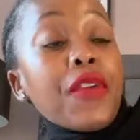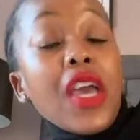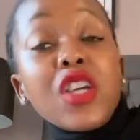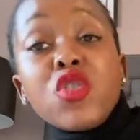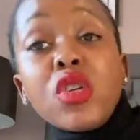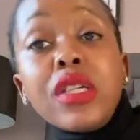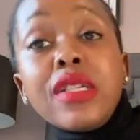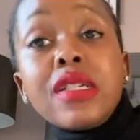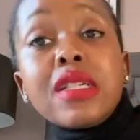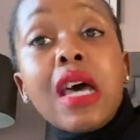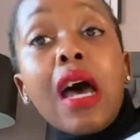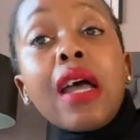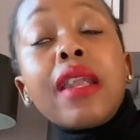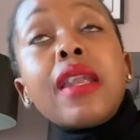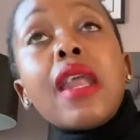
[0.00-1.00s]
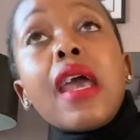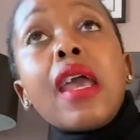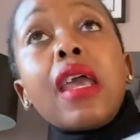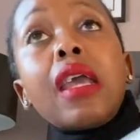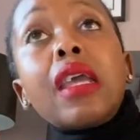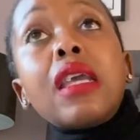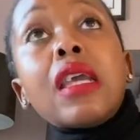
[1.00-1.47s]
actually done
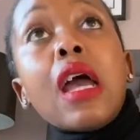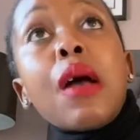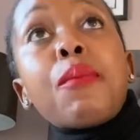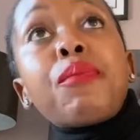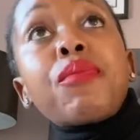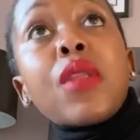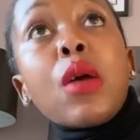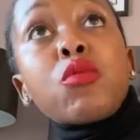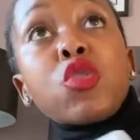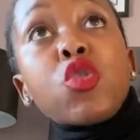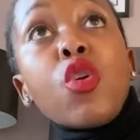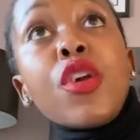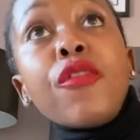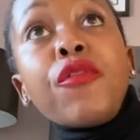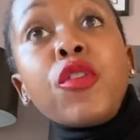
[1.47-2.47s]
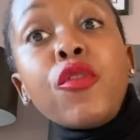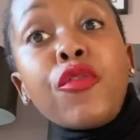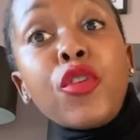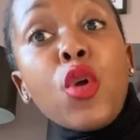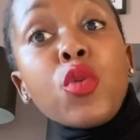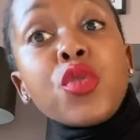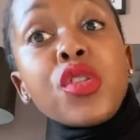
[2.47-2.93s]
a. am um, sure if you've
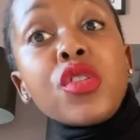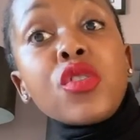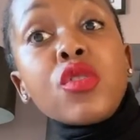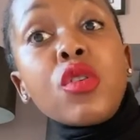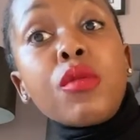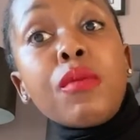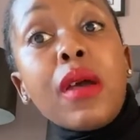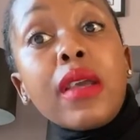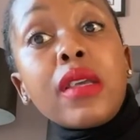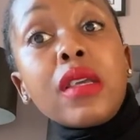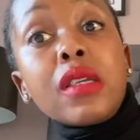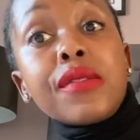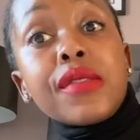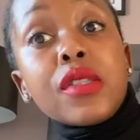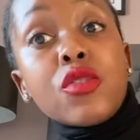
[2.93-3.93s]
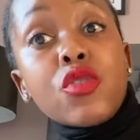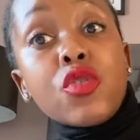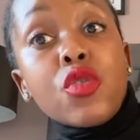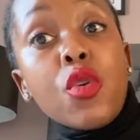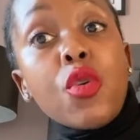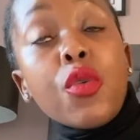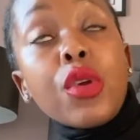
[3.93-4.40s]
noticed on my Insta
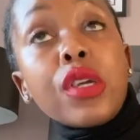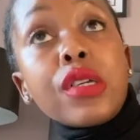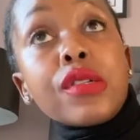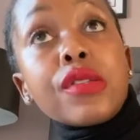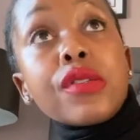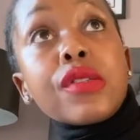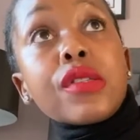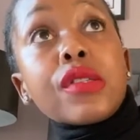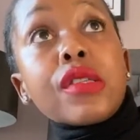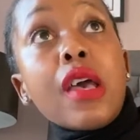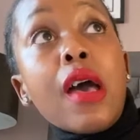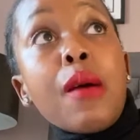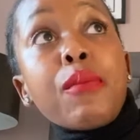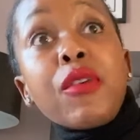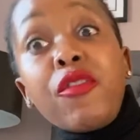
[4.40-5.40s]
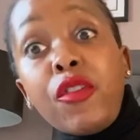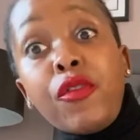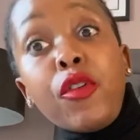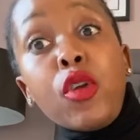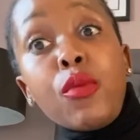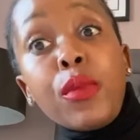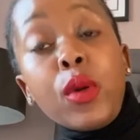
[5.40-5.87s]
stories, um, if you
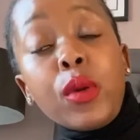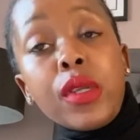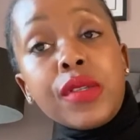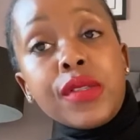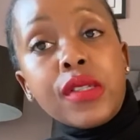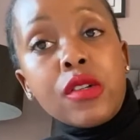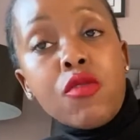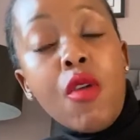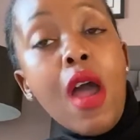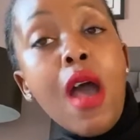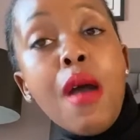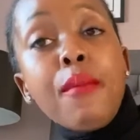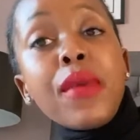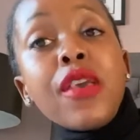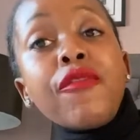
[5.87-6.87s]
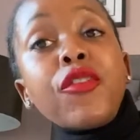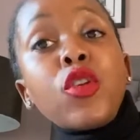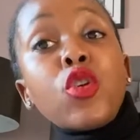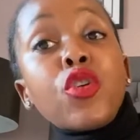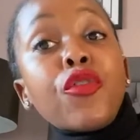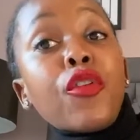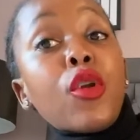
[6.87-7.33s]
follow me on Instagram, if you're
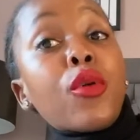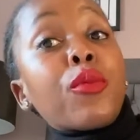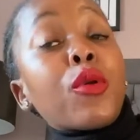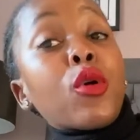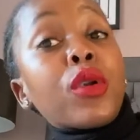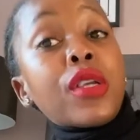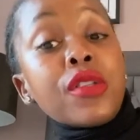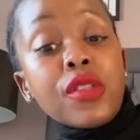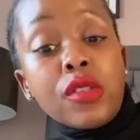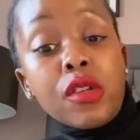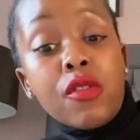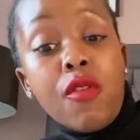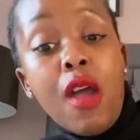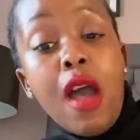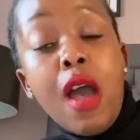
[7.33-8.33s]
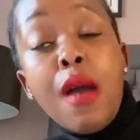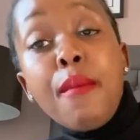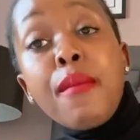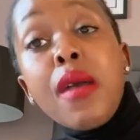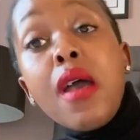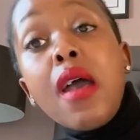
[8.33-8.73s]
not following me on Instagram,